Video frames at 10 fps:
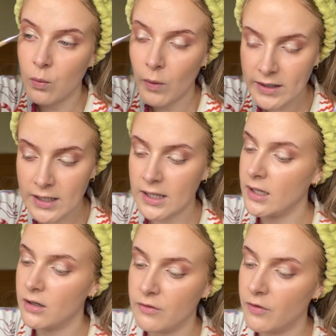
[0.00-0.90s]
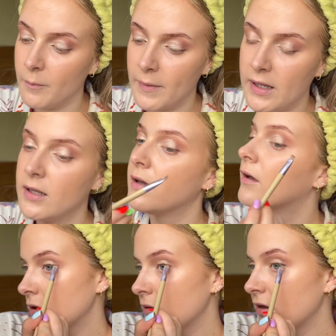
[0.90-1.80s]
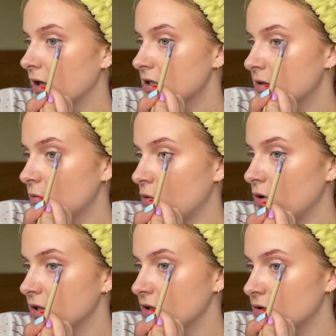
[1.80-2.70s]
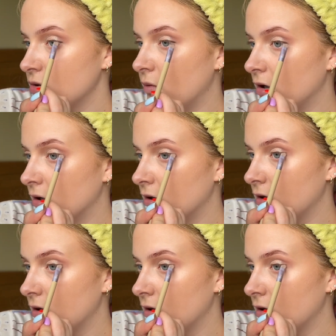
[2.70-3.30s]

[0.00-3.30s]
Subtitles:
wedding-y enough on me. So I think a smaller, subtle one